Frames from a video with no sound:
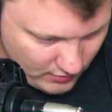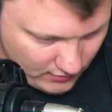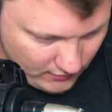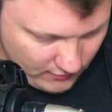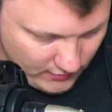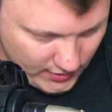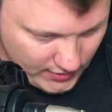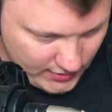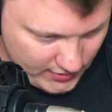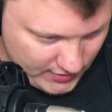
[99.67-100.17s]

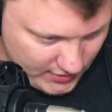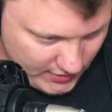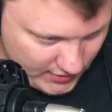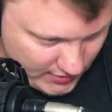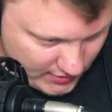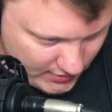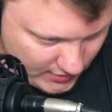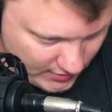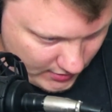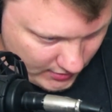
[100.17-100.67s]
What is
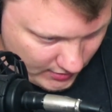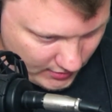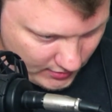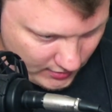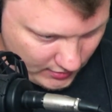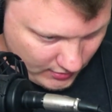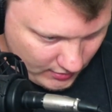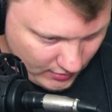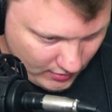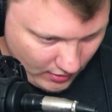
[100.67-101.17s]
this?
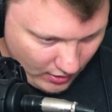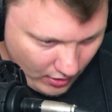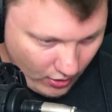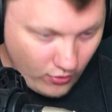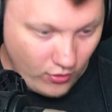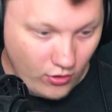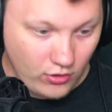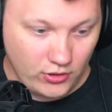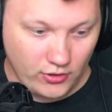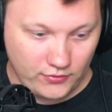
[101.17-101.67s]

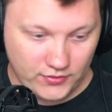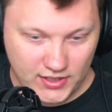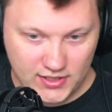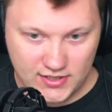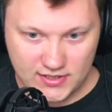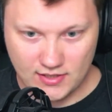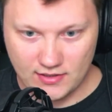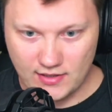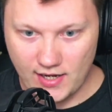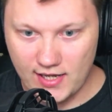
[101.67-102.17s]
Oh, all of
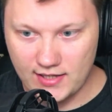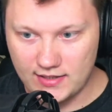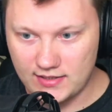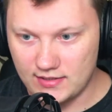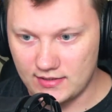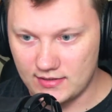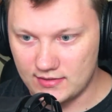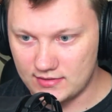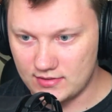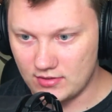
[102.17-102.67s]
these are 8
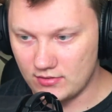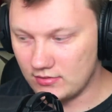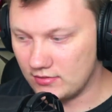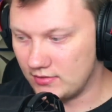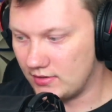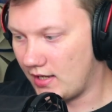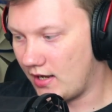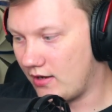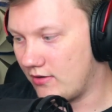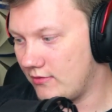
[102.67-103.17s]
years
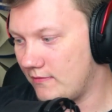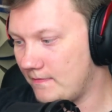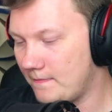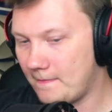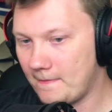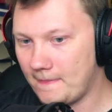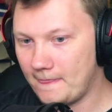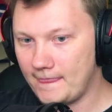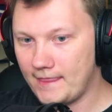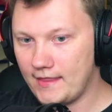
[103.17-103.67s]
old now.
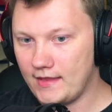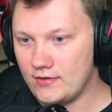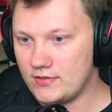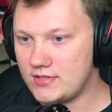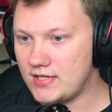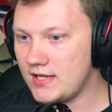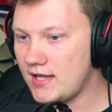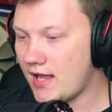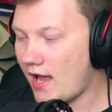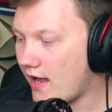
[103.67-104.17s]
You
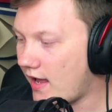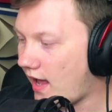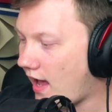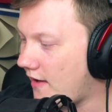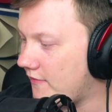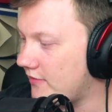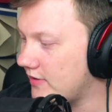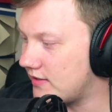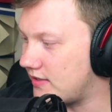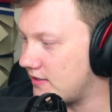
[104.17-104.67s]
see, I
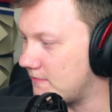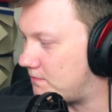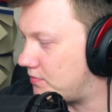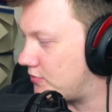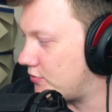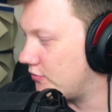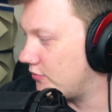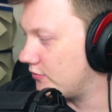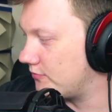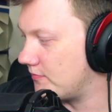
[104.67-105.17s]
haven't
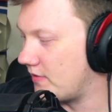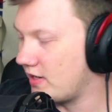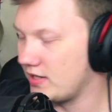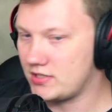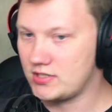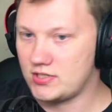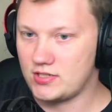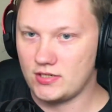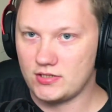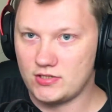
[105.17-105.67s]
improved
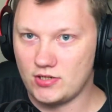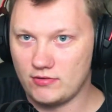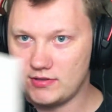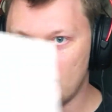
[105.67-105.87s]
much. So